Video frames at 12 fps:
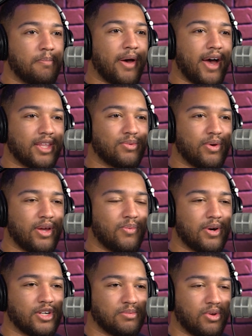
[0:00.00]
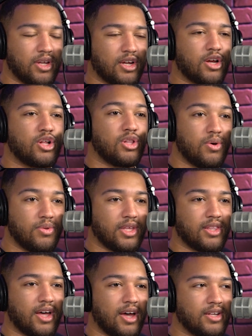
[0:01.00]
pathway where it's more like a
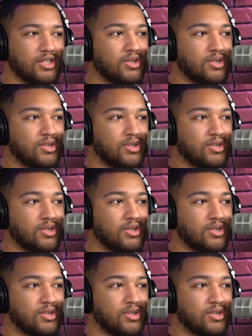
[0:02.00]
clothing line.